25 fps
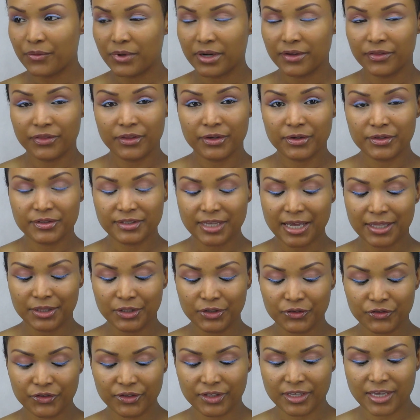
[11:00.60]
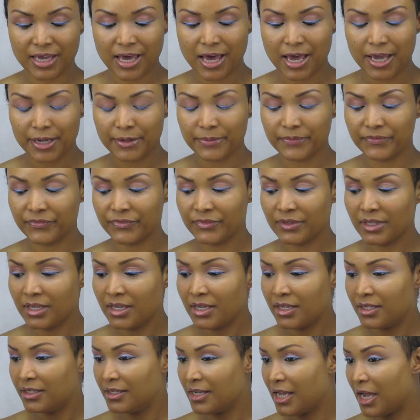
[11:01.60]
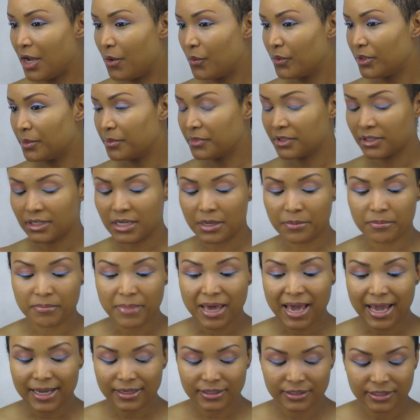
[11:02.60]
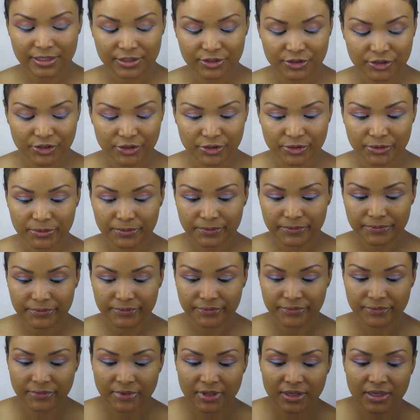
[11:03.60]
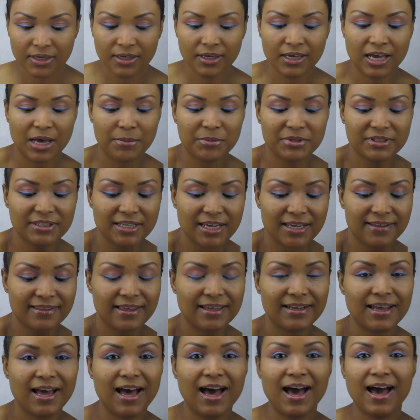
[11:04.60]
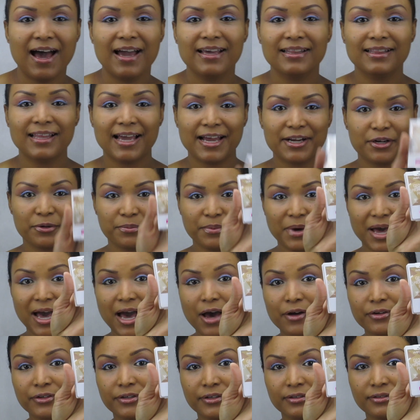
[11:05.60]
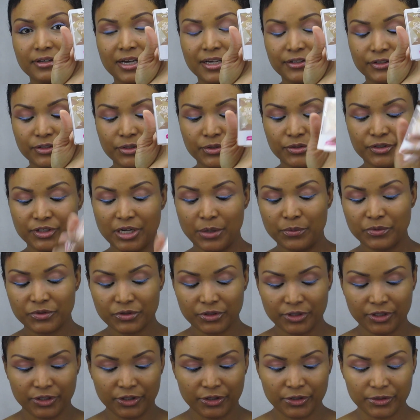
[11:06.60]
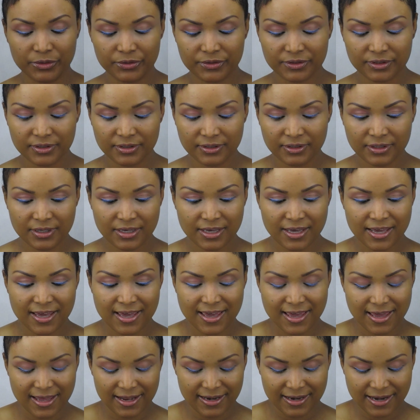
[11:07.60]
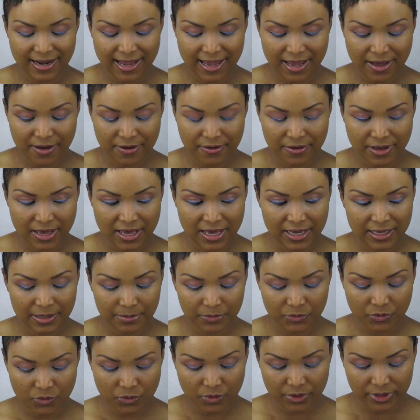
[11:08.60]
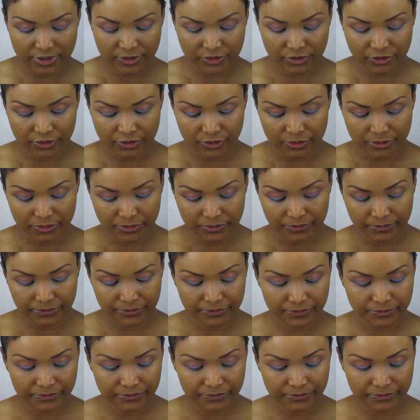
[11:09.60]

right there is that look for the eye. Now what I'm going to come back and do, I'm going to take that highlighter powder I told you I was going to use. Now I am going to